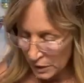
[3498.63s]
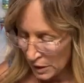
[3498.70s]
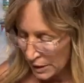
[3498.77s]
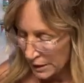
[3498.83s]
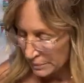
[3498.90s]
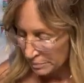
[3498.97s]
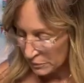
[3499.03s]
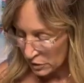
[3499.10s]

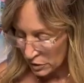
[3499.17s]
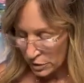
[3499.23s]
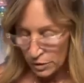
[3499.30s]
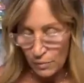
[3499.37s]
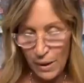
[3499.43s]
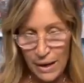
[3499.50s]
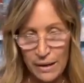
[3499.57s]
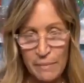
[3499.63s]
Alright, so
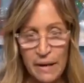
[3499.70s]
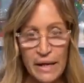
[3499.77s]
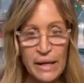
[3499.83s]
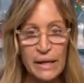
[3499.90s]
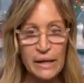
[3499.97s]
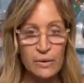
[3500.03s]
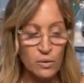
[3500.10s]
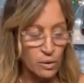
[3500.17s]
you want to
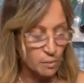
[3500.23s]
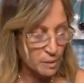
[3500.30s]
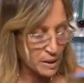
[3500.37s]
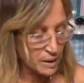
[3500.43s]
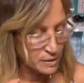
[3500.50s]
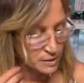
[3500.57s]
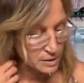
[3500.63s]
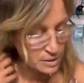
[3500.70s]
make equal
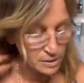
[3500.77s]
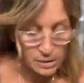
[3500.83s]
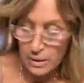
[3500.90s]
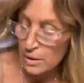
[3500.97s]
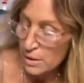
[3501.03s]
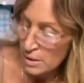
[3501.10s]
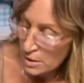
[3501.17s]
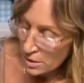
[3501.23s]
parts.
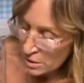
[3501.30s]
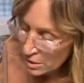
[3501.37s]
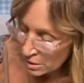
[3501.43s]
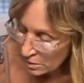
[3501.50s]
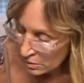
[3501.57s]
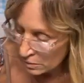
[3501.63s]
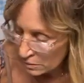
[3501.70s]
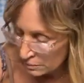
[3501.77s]

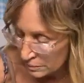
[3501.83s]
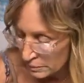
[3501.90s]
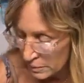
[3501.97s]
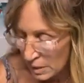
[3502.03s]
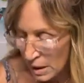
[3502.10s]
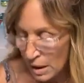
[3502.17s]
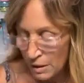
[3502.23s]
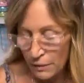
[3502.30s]
So,
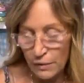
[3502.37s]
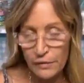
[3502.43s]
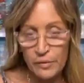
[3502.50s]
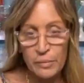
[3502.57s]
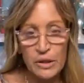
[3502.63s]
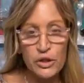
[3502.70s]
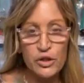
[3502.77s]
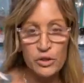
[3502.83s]

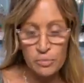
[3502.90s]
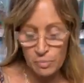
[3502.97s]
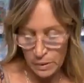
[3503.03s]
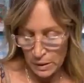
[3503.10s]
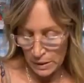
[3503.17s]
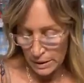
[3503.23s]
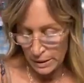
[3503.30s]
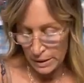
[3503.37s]
however much you
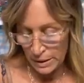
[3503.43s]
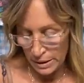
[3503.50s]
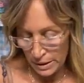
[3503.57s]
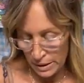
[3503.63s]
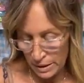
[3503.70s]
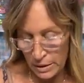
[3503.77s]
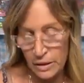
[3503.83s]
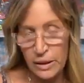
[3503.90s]
put
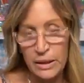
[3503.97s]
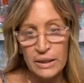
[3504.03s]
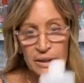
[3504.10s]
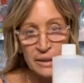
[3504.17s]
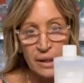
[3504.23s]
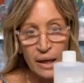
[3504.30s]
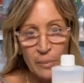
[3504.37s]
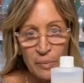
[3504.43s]
in
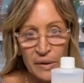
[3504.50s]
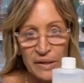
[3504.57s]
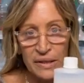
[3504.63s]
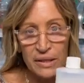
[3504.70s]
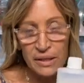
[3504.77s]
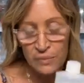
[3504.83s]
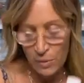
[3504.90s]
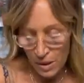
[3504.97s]
this cup with
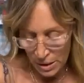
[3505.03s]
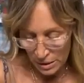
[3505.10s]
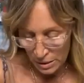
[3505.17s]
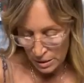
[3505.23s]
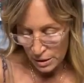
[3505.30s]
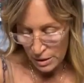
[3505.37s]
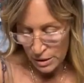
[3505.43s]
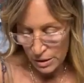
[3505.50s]
this one,
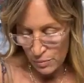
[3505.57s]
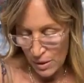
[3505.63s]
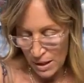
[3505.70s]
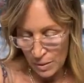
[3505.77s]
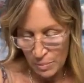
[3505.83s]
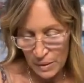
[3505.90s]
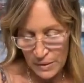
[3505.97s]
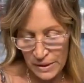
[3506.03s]
you
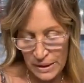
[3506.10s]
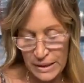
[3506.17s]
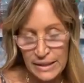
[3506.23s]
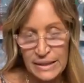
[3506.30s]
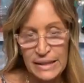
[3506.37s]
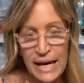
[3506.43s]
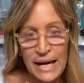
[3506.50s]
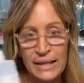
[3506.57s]
want to put the
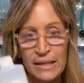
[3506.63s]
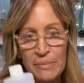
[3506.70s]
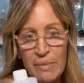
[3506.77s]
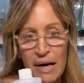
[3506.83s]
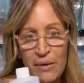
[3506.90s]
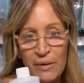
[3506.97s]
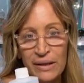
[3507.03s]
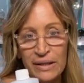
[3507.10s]
exact
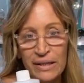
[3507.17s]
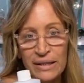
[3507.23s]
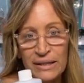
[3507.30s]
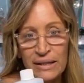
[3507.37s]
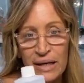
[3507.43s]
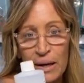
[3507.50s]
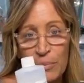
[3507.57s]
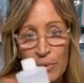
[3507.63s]
amount in
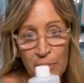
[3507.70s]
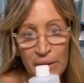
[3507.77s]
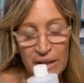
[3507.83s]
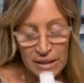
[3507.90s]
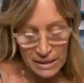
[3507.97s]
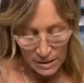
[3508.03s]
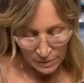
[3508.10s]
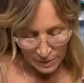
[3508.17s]
this cup
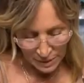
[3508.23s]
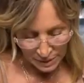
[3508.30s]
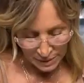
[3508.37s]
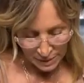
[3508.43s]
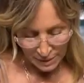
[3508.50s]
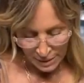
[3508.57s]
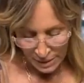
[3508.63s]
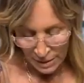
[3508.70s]
with this one.
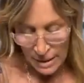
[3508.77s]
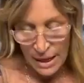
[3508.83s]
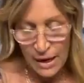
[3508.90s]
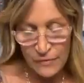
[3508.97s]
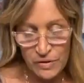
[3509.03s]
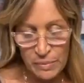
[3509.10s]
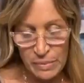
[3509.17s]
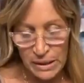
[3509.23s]
They
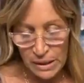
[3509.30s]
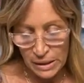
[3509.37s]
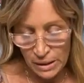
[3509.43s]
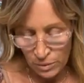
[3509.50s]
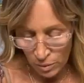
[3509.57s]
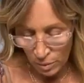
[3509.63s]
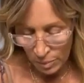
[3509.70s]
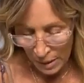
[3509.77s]
have to be
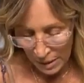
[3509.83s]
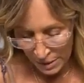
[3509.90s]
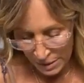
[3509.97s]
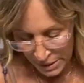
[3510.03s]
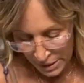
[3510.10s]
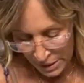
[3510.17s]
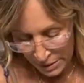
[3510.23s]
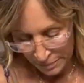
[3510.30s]
equal
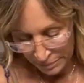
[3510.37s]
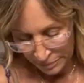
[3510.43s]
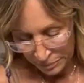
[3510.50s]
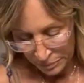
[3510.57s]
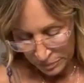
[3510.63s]
parts.